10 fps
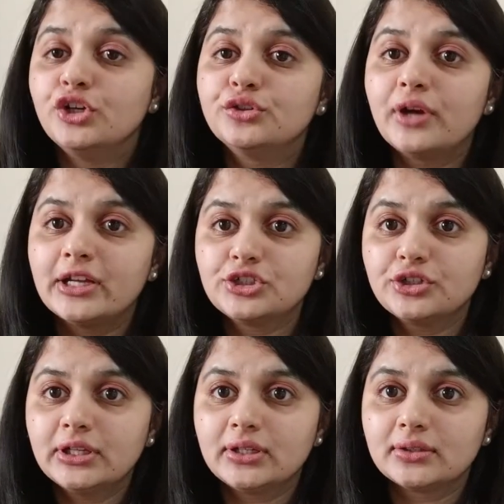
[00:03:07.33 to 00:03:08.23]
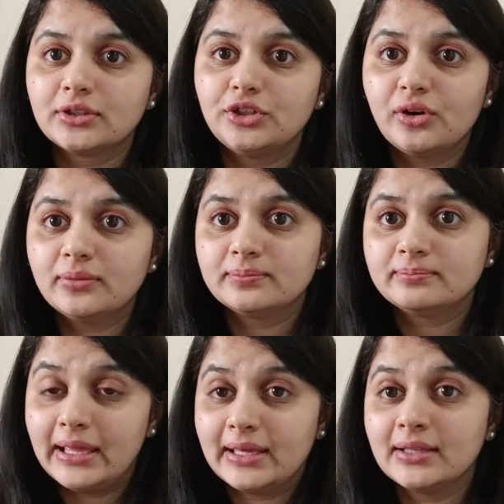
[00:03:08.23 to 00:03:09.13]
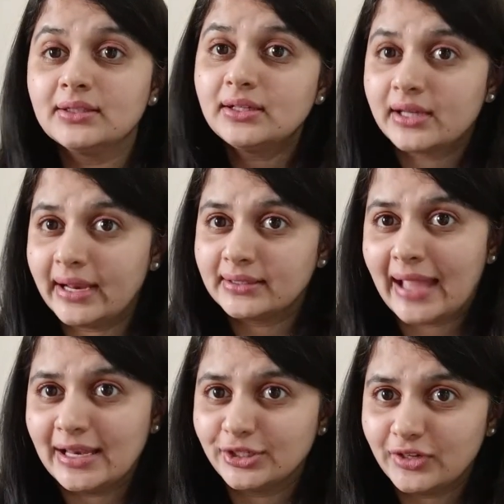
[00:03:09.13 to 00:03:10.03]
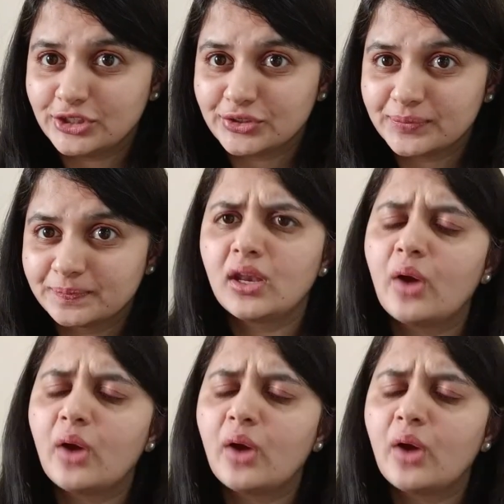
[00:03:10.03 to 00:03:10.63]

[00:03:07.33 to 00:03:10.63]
to ensure that you're making the correct calculation.